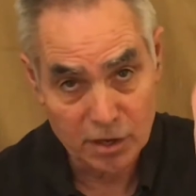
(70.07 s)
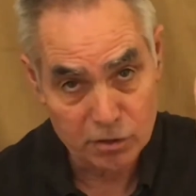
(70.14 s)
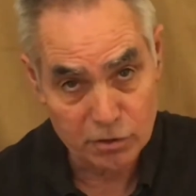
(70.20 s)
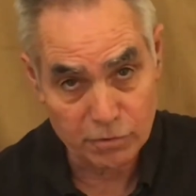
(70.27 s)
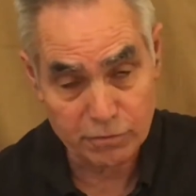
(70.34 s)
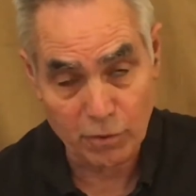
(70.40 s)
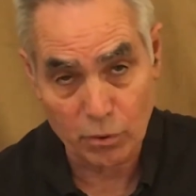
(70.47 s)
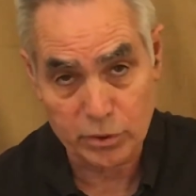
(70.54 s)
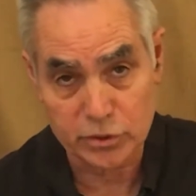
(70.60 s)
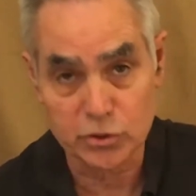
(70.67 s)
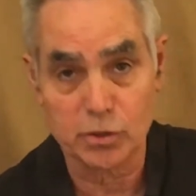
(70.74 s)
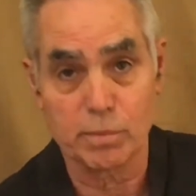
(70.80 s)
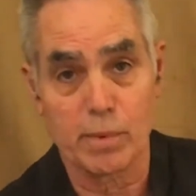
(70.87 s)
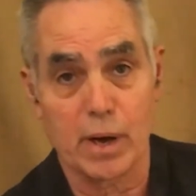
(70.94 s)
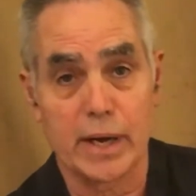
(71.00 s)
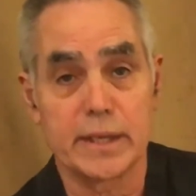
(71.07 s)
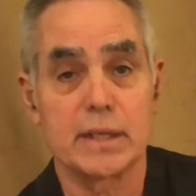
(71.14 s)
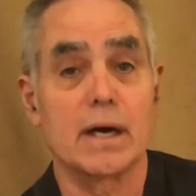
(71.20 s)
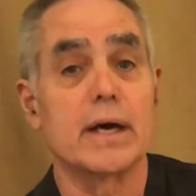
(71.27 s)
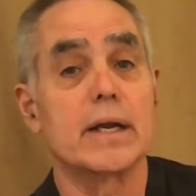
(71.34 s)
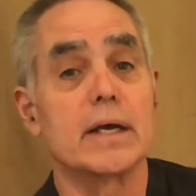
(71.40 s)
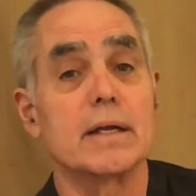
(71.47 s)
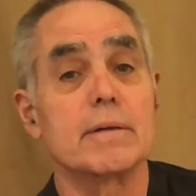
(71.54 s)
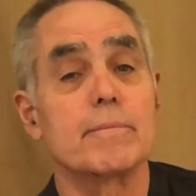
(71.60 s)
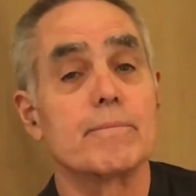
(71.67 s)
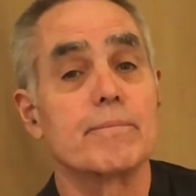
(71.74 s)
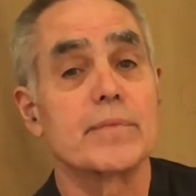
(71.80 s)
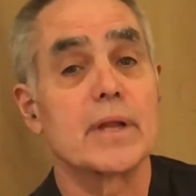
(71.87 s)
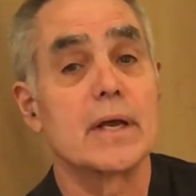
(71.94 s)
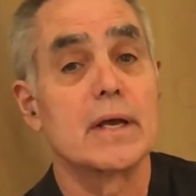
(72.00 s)
to focus your mind on it.
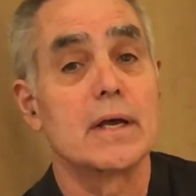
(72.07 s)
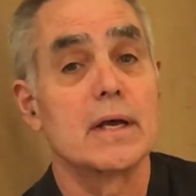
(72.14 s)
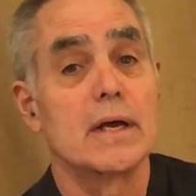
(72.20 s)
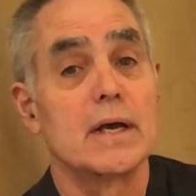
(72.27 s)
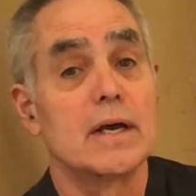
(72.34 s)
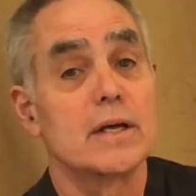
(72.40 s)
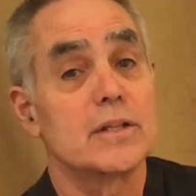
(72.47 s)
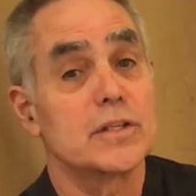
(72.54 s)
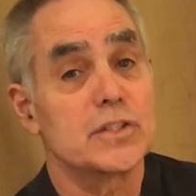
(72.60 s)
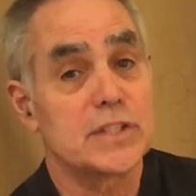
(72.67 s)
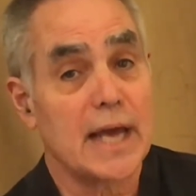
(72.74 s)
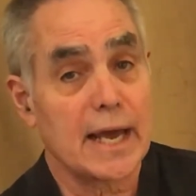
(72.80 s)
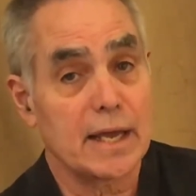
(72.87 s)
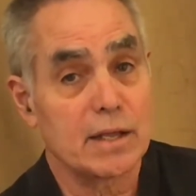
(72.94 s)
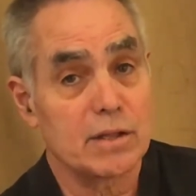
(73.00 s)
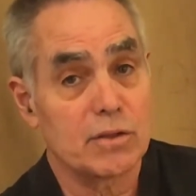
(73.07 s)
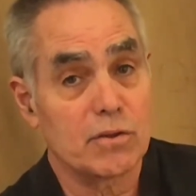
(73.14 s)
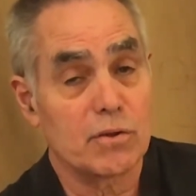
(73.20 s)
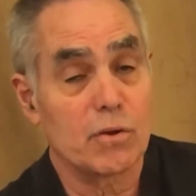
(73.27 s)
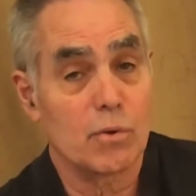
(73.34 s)
The second